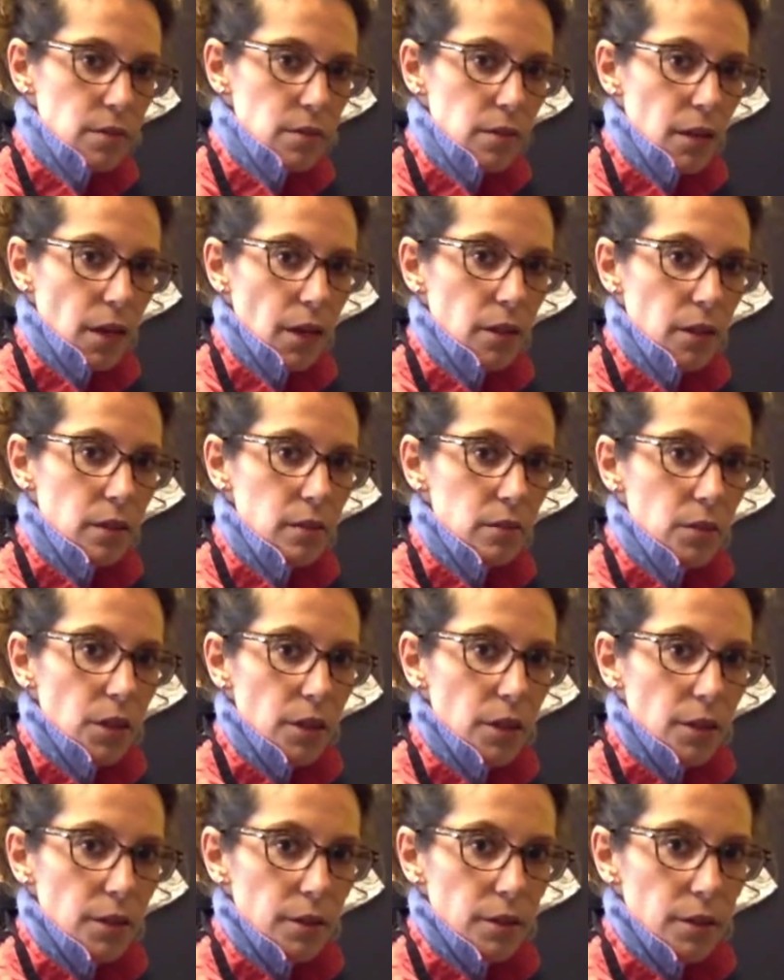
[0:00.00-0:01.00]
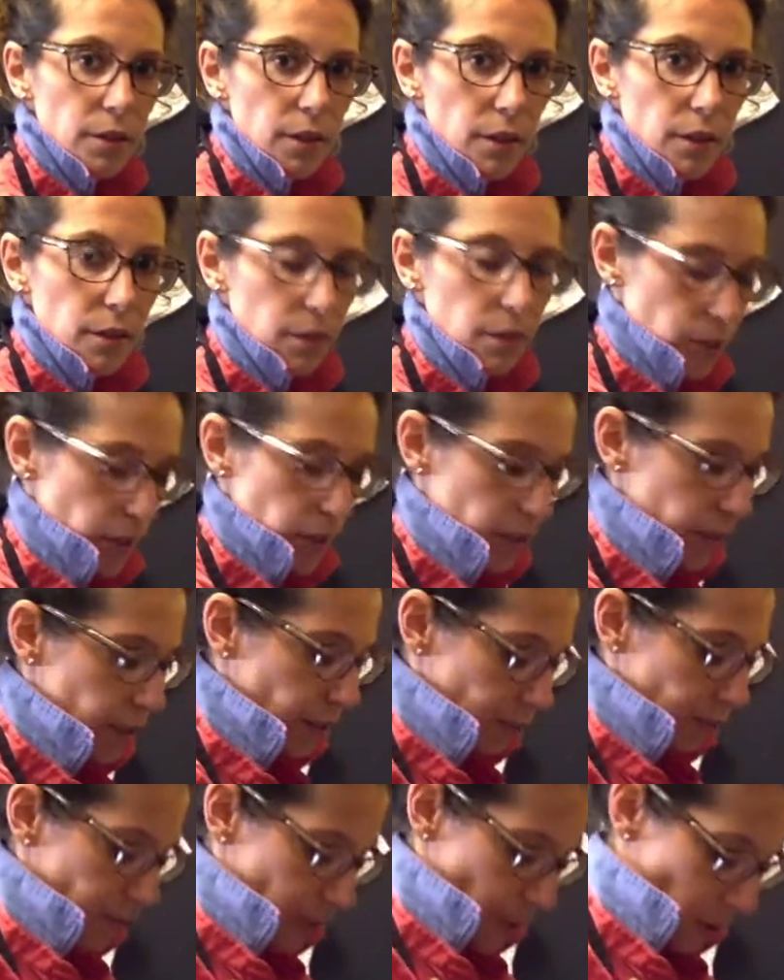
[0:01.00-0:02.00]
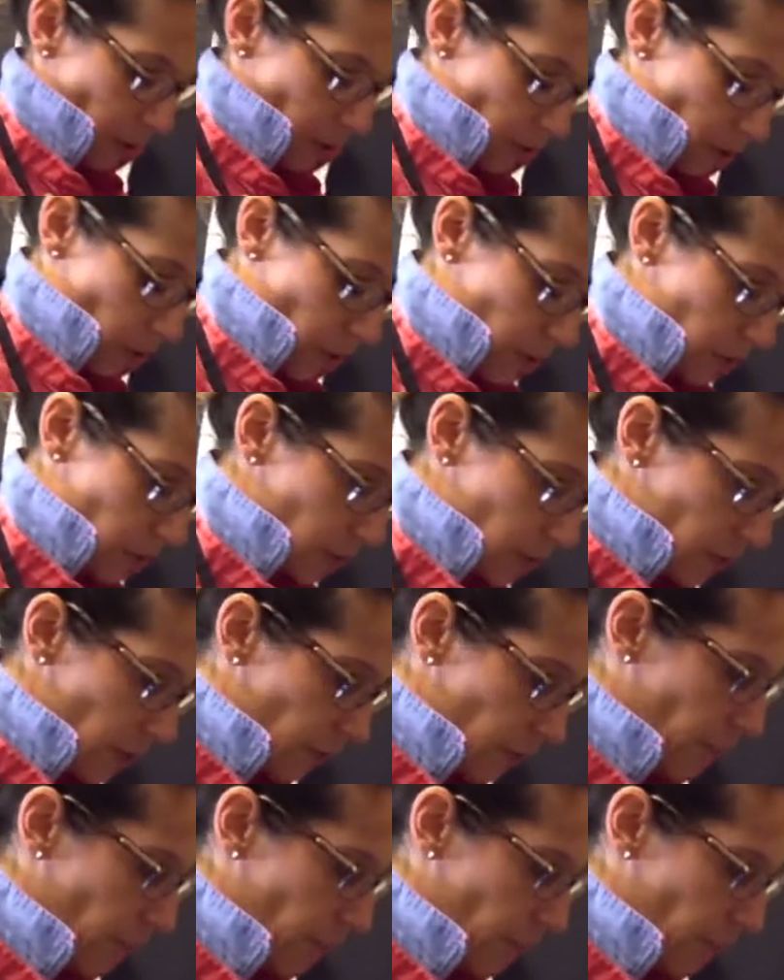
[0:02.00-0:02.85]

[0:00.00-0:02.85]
get darker than any of the other ones.